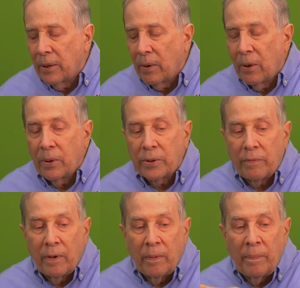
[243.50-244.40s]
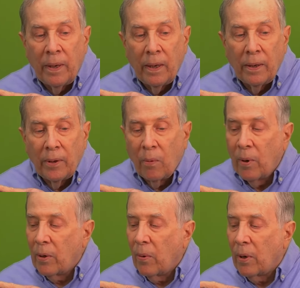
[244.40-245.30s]
So it goes from the
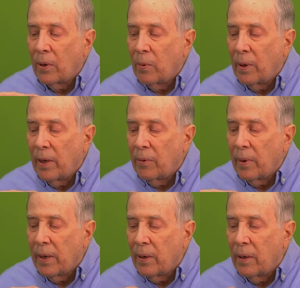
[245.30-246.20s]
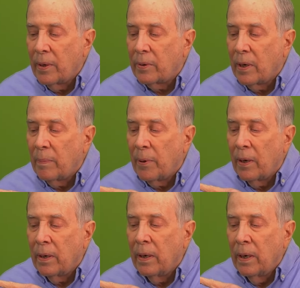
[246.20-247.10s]
one quarter 20 thread on the
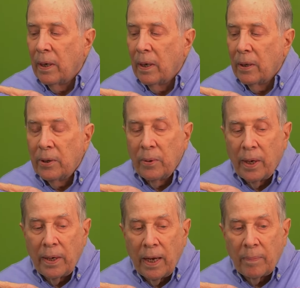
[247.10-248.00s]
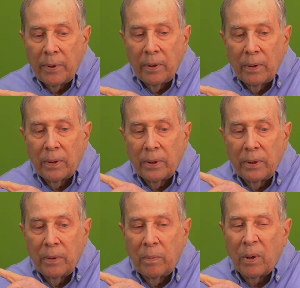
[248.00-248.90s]
tripod to an adapter
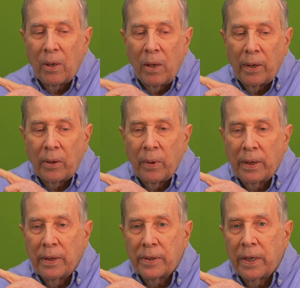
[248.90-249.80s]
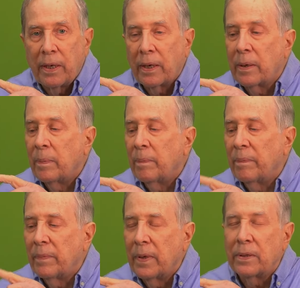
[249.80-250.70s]
to, we'll call it a quick disconnect.
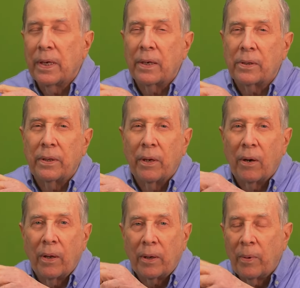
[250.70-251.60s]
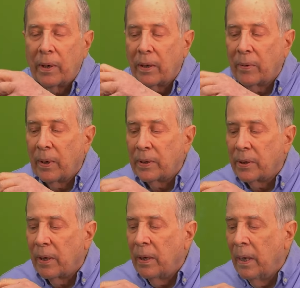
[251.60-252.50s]
It's actually not all that quick a thread's
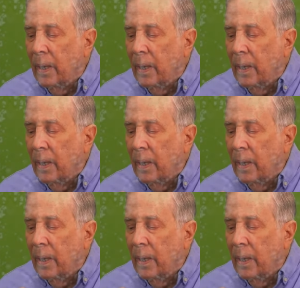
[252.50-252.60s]
on.